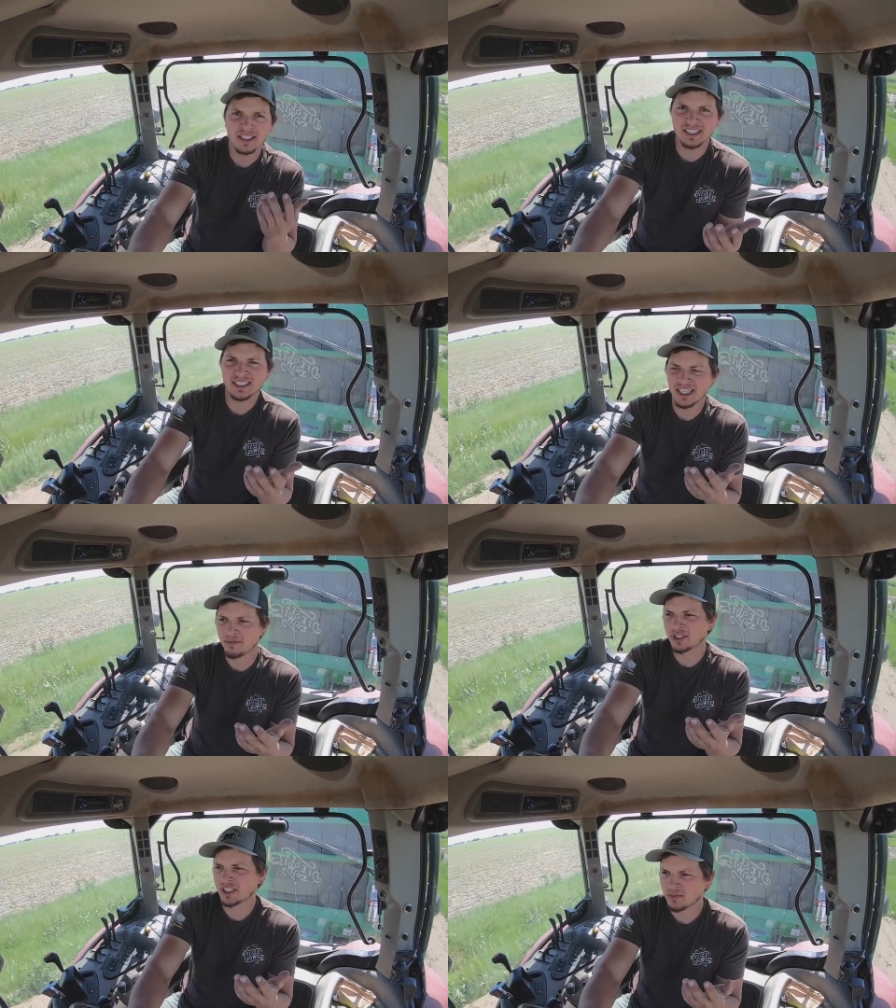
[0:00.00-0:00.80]
and then
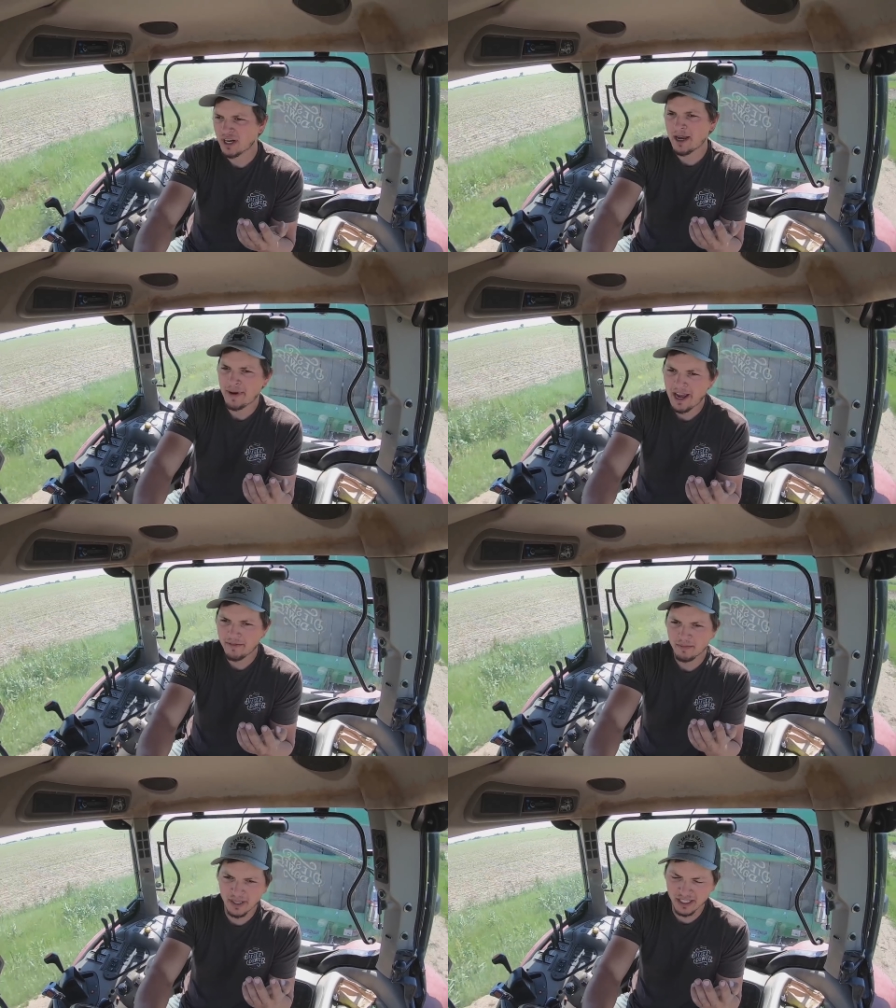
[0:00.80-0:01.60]
some would just wrap
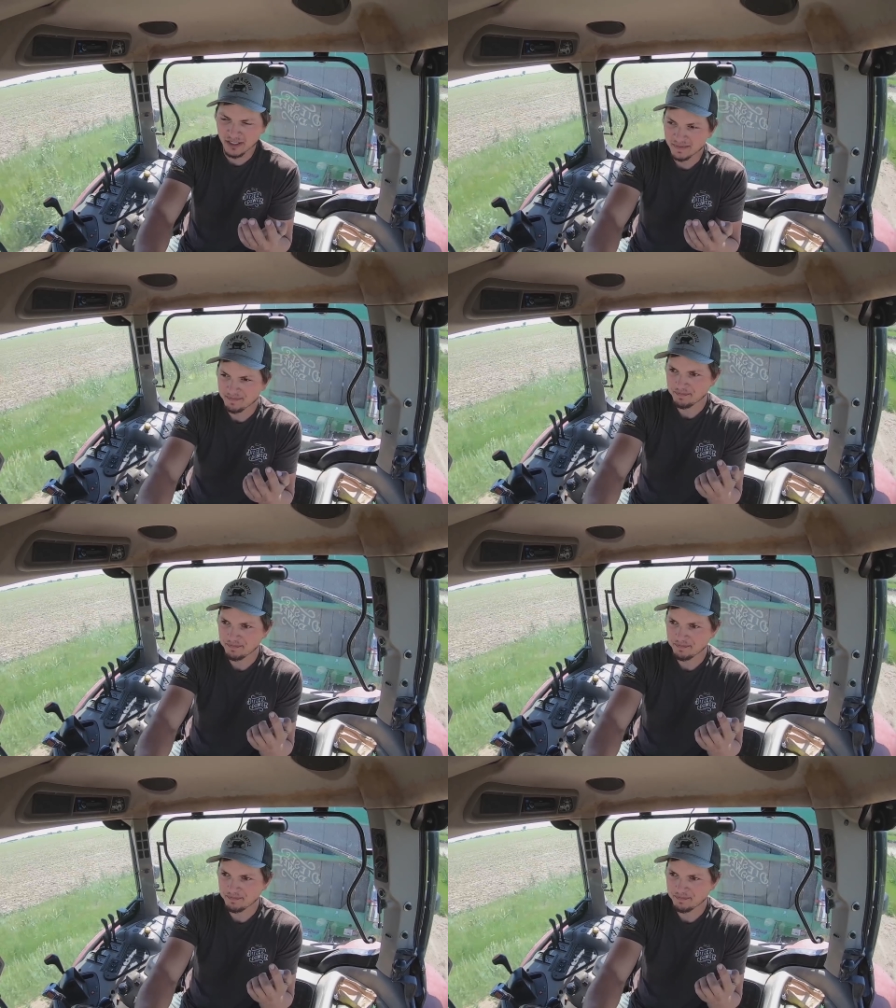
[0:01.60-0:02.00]
half a bale.